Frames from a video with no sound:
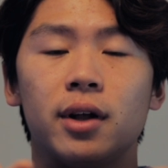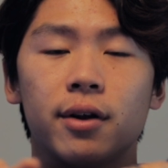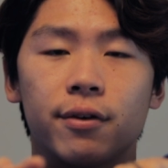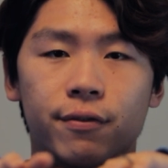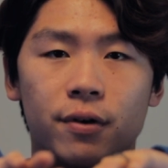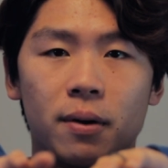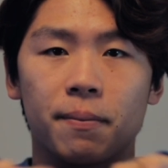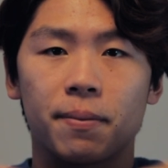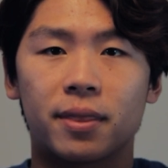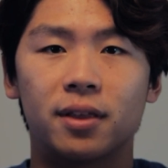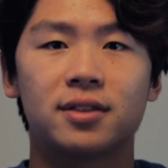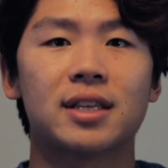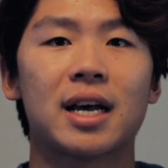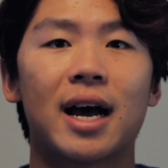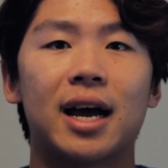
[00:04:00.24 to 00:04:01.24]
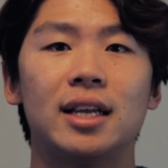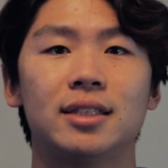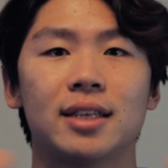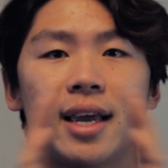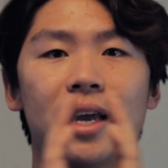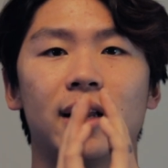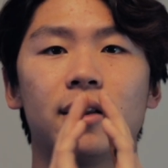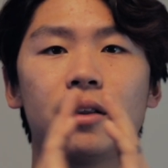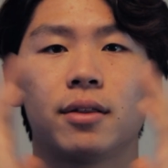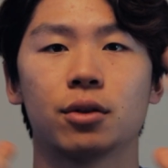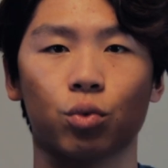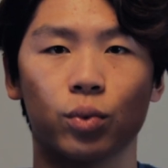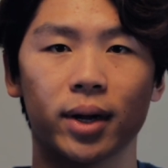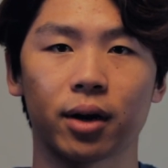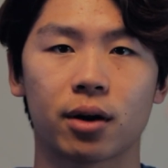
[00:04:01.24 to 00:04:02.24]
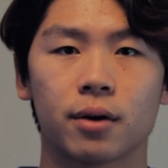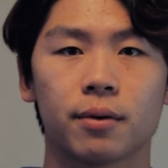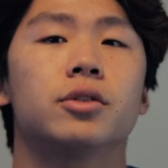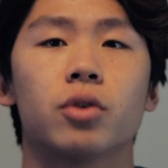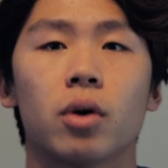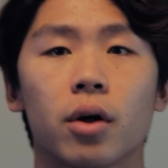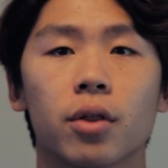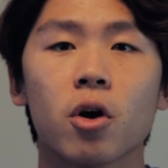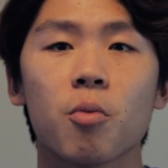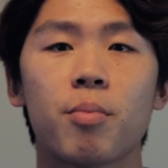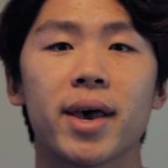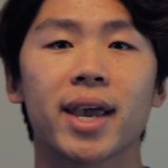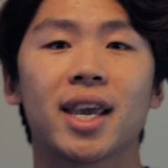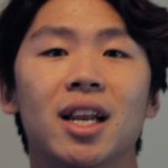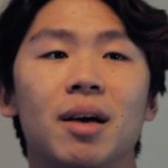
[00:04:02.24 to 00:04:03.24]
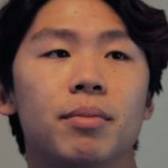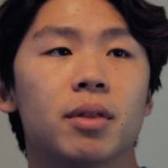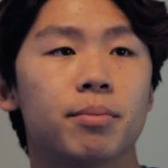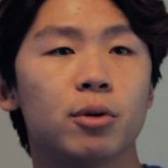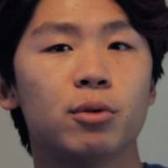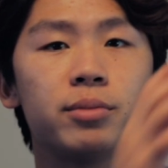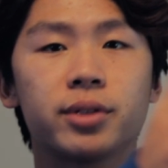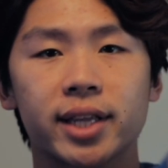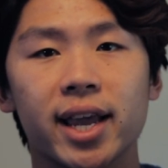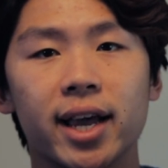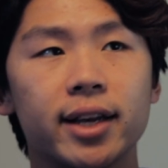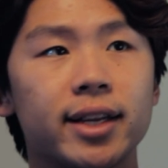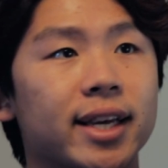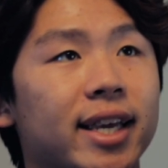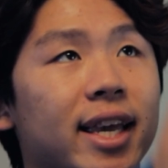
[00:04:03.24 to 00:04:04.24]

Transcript: from the sides and the rear. So although picking up the boom stand and